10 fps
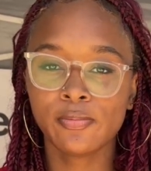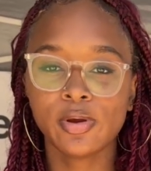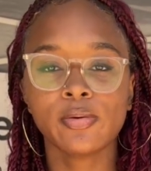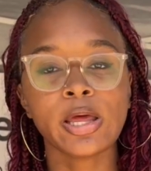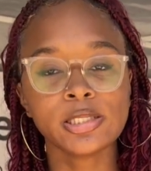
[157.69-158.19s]

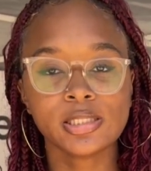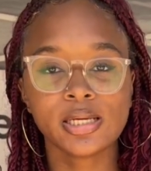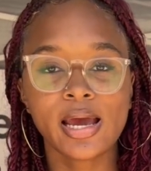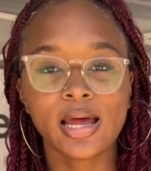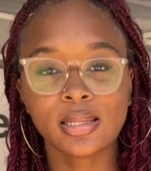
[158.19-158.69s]
We would like to
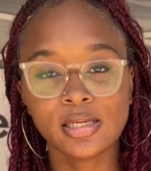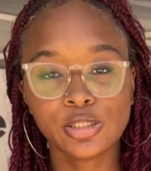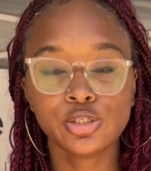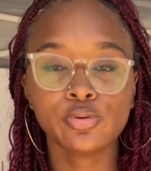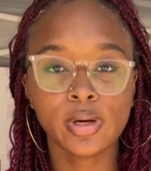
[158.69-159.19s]
say at
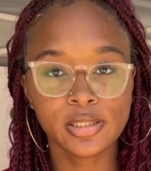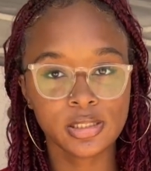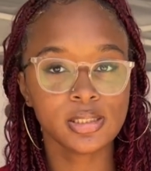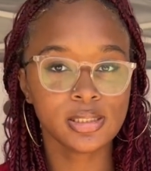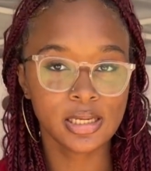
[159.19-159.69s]
least 2
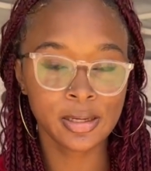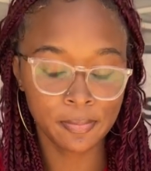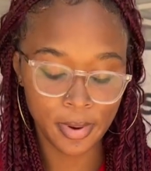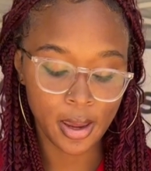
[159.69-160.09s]
inches deep,